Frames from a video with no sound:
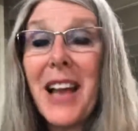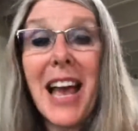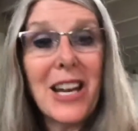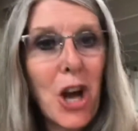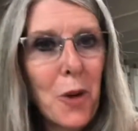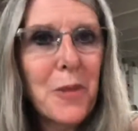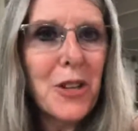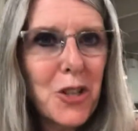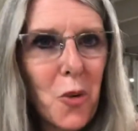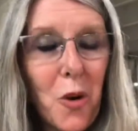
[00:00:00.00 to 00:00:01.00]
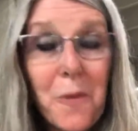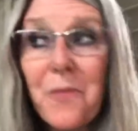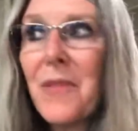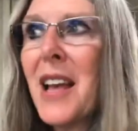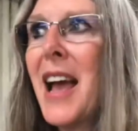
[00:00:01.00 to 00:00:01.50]
and open the door.
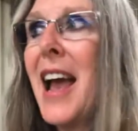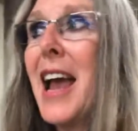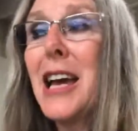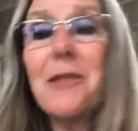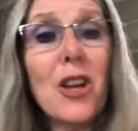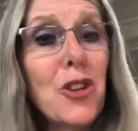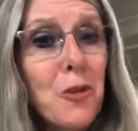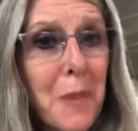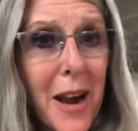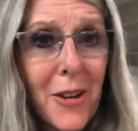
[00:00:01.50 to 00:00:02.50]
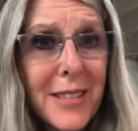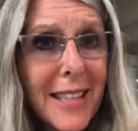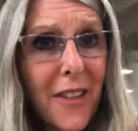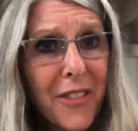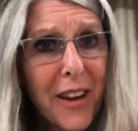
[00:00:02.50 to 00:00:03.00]
And you parents
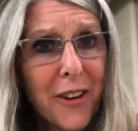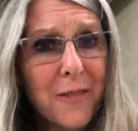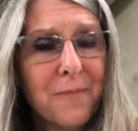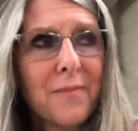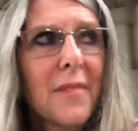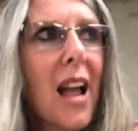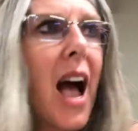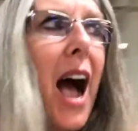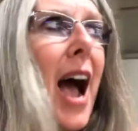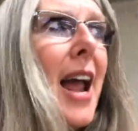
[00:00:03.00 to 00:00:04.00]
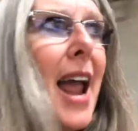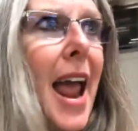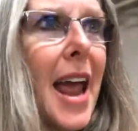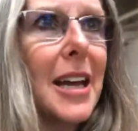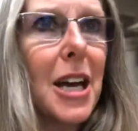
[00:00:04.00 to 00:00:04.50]
out there, I
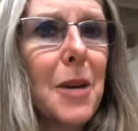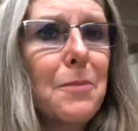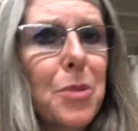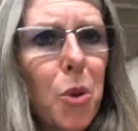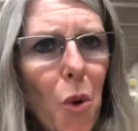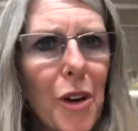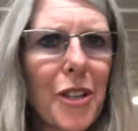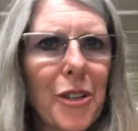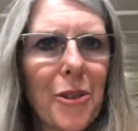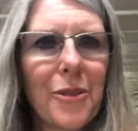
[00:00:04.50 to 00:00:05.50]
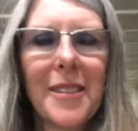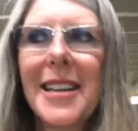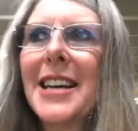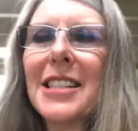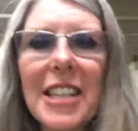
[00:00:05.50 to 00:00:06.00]
implore you
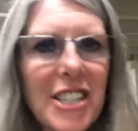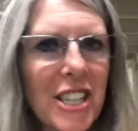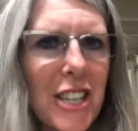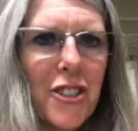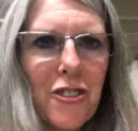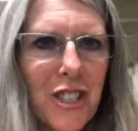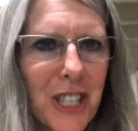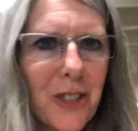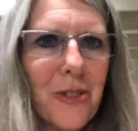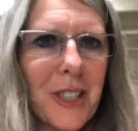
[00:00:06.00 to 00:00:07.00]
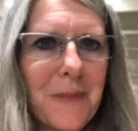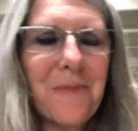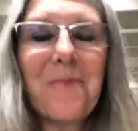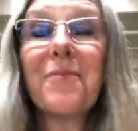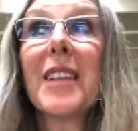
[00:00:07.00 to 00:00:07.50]
to teach your children
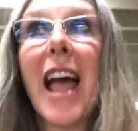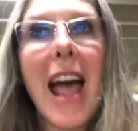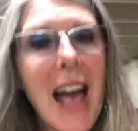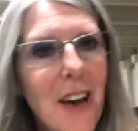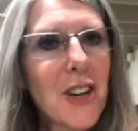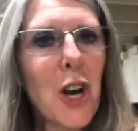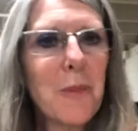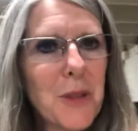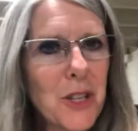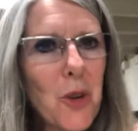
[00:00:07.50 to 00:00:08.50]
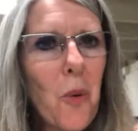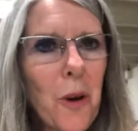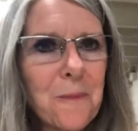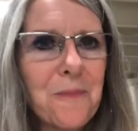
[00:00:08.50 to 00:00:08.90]
how to open the door.